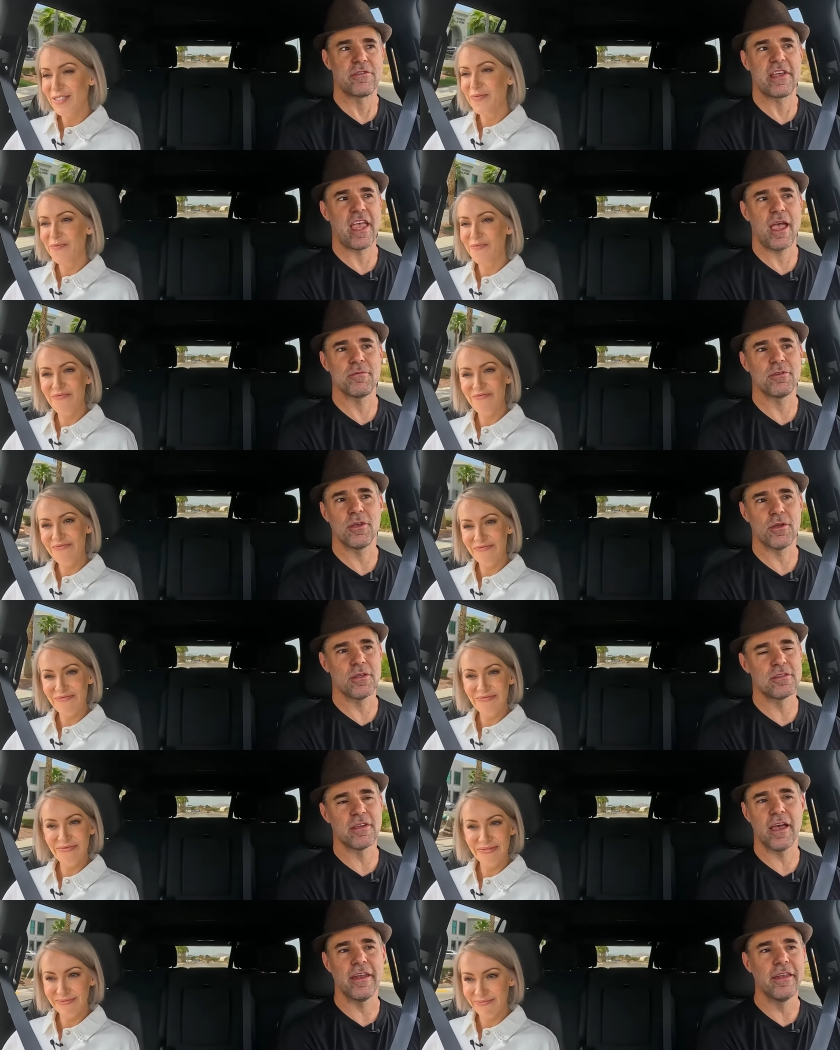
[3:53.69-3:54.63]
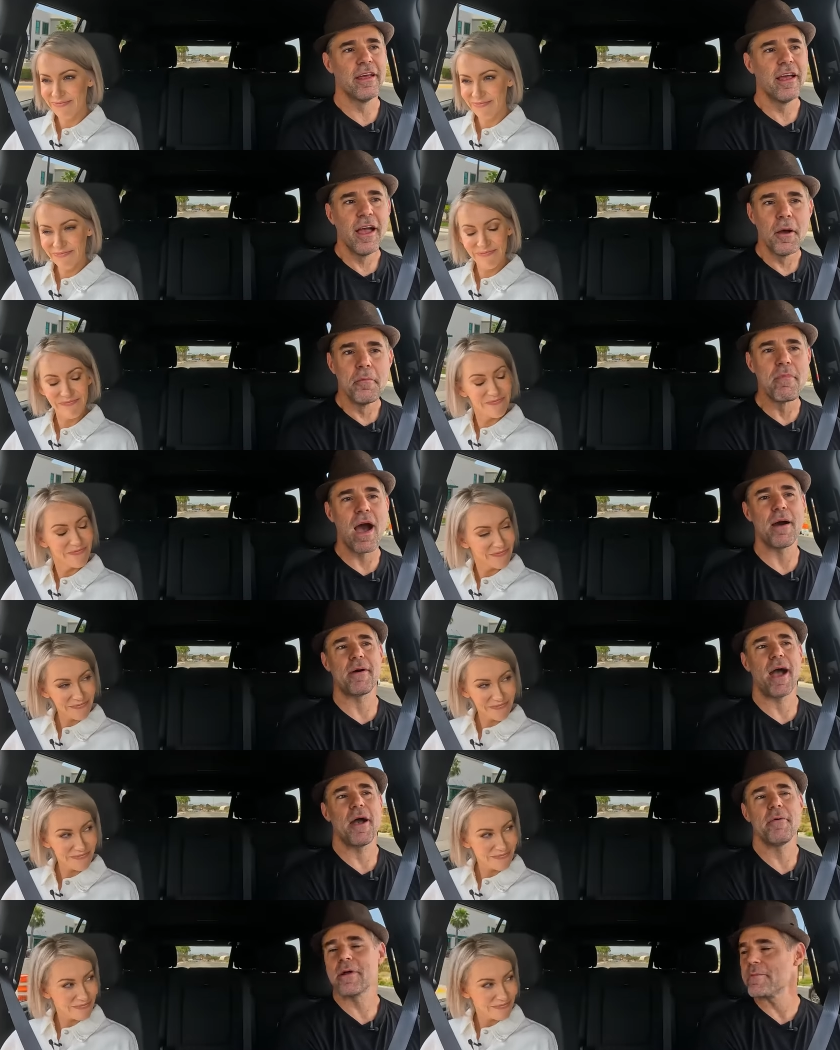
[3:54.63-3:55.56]
Speaker 1: if he came to you and said,
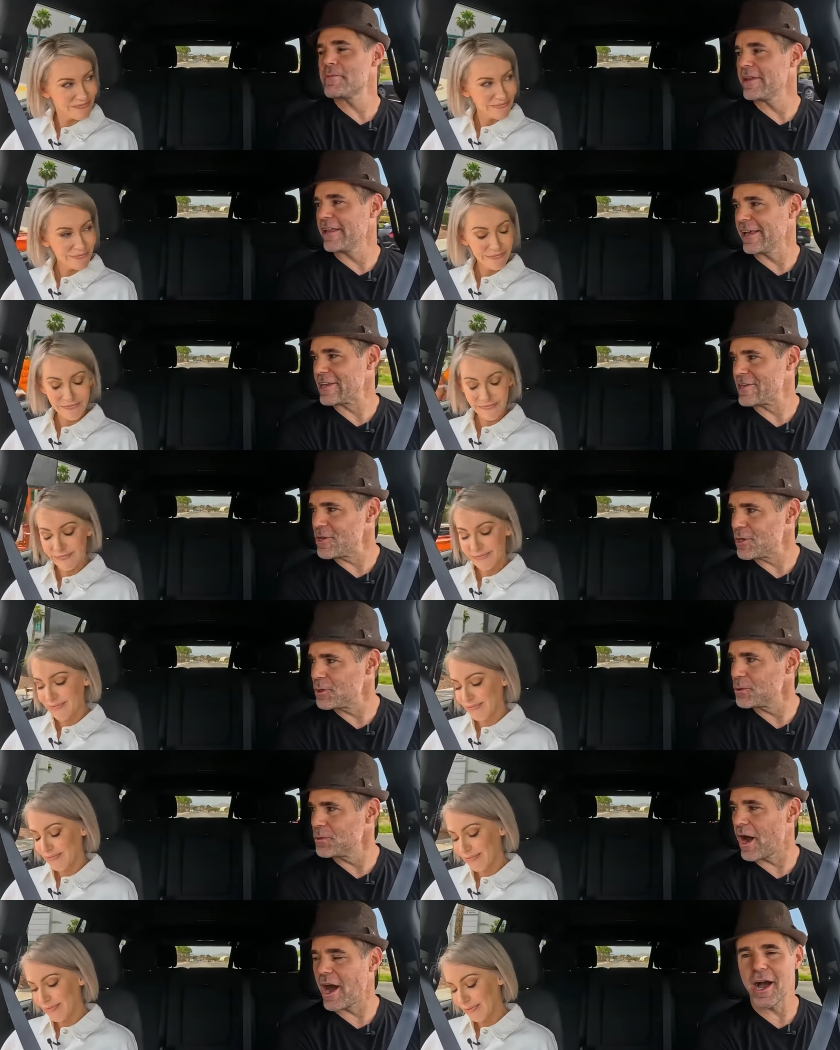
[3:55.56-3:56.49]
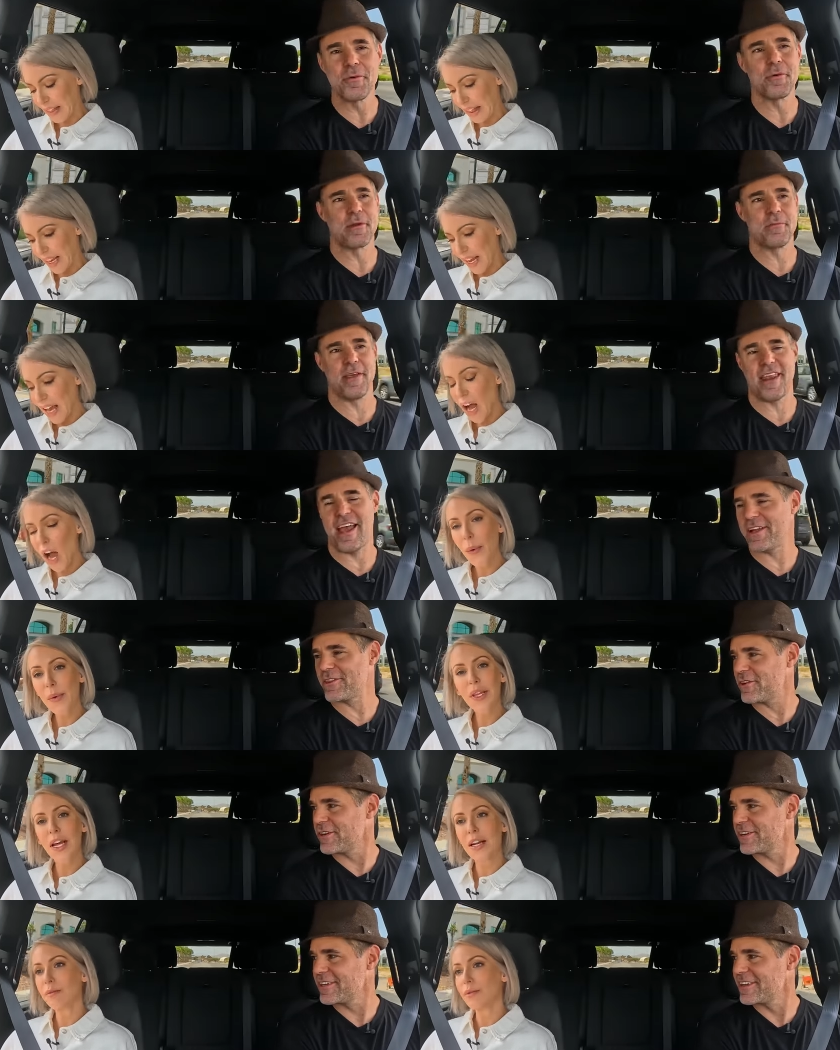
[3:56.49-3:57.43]
"Mom, I want to be like you. I want to be an actor"? I
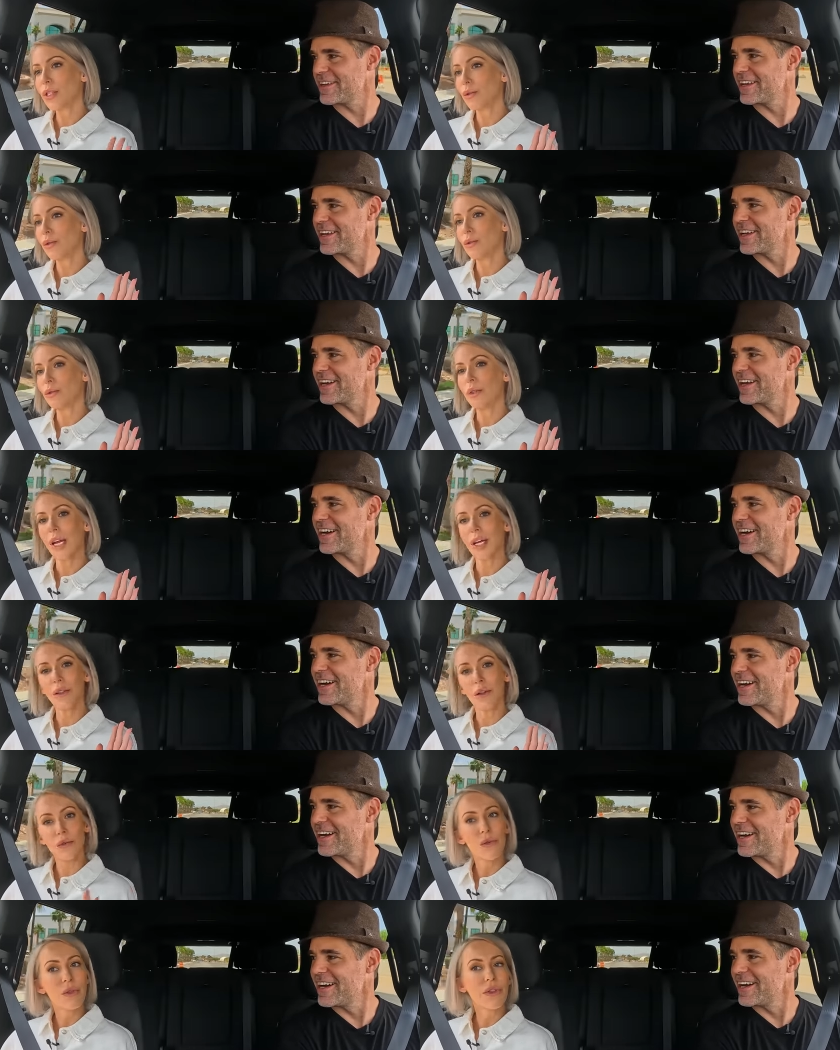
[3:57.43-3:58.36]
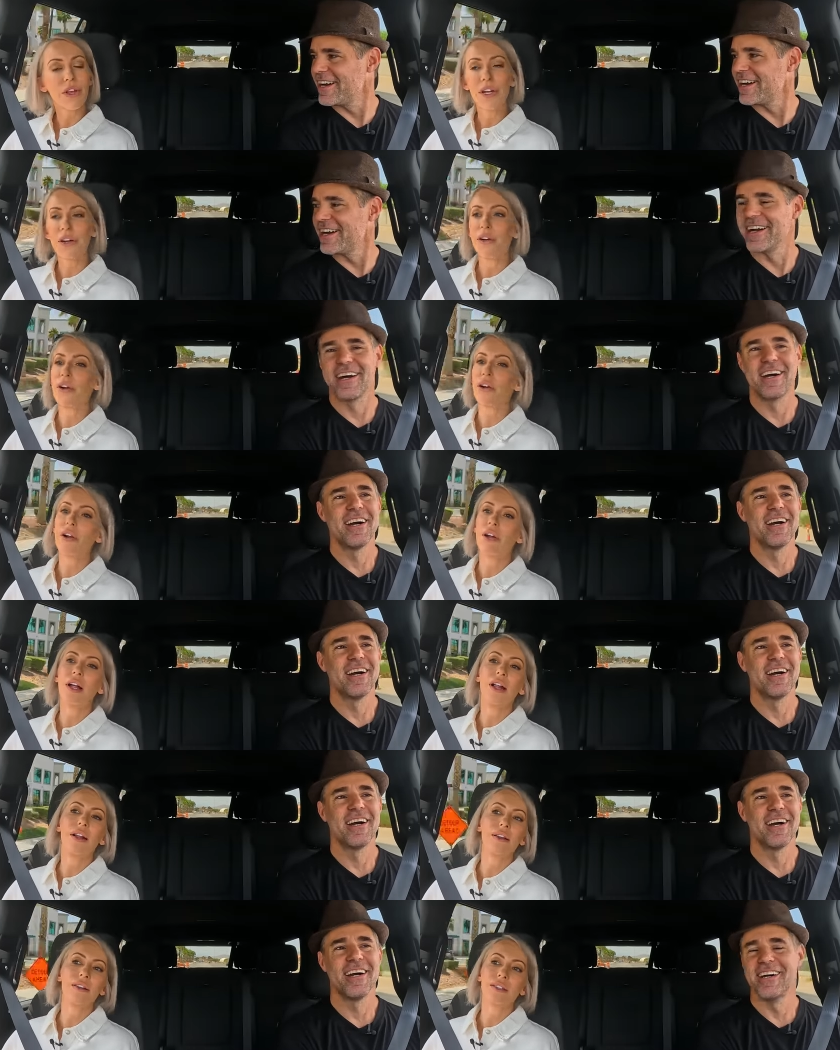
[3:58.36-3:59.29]
Speaker 2: would let him do like local theater
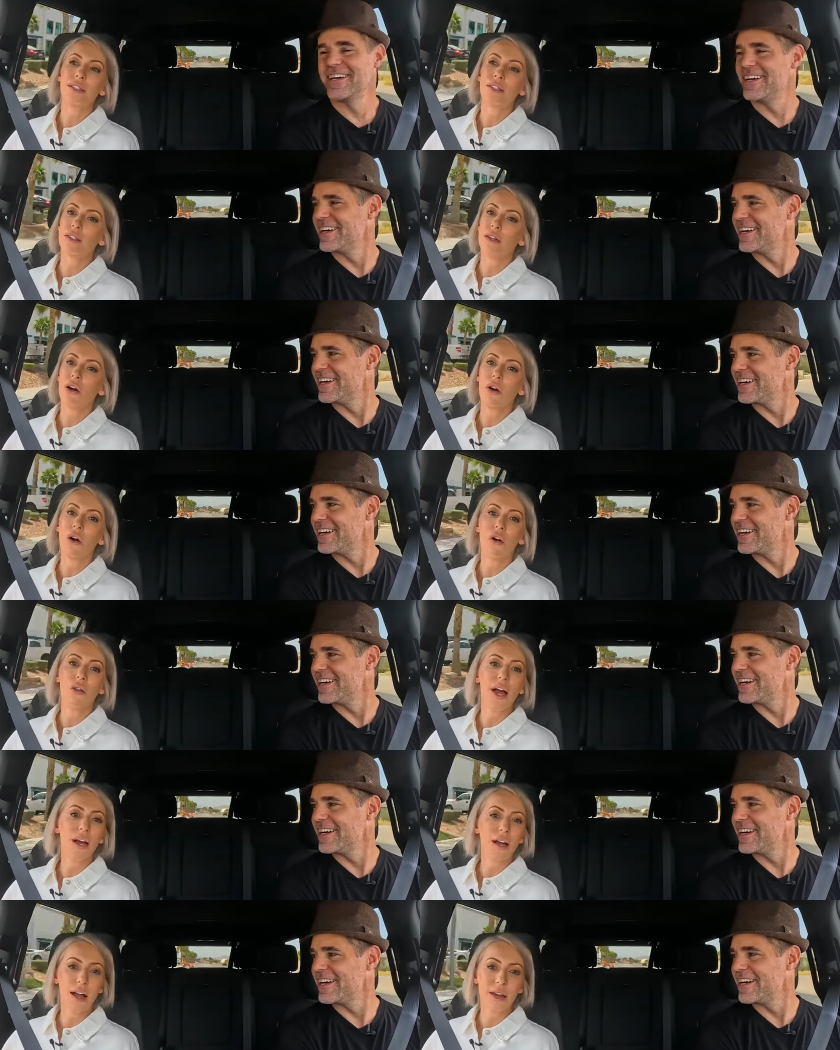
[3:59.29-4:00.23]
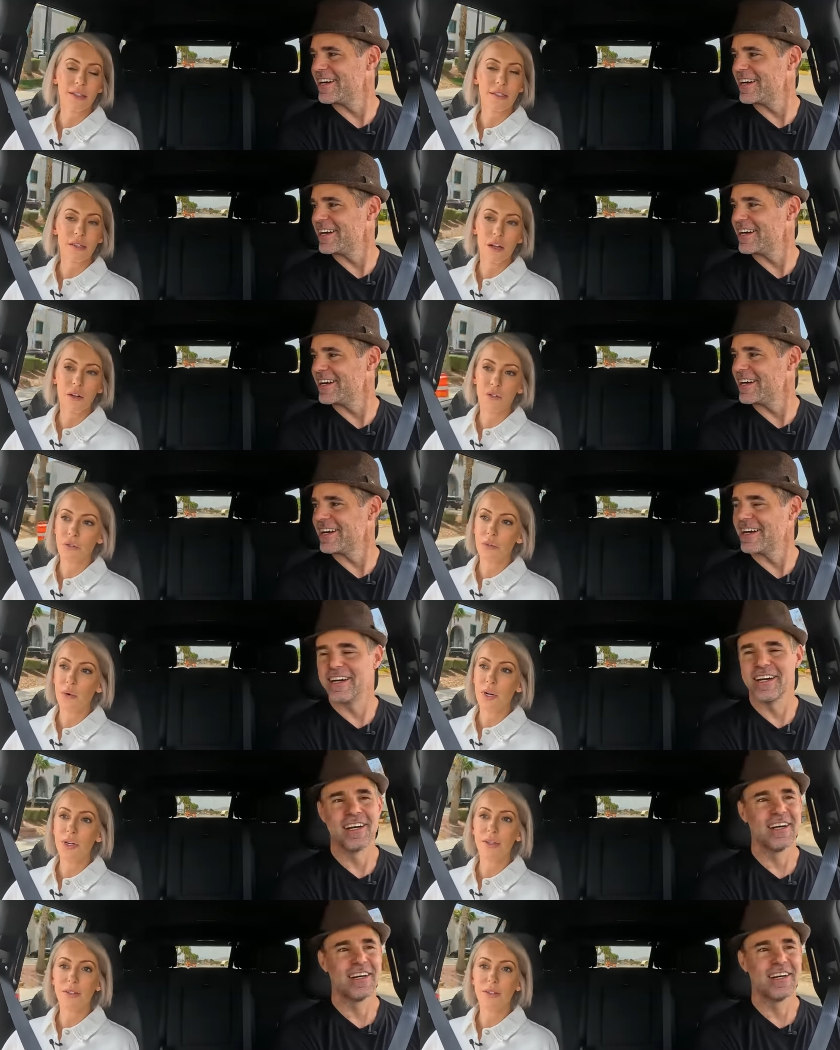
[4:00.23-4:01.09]
and all that kind of stuff where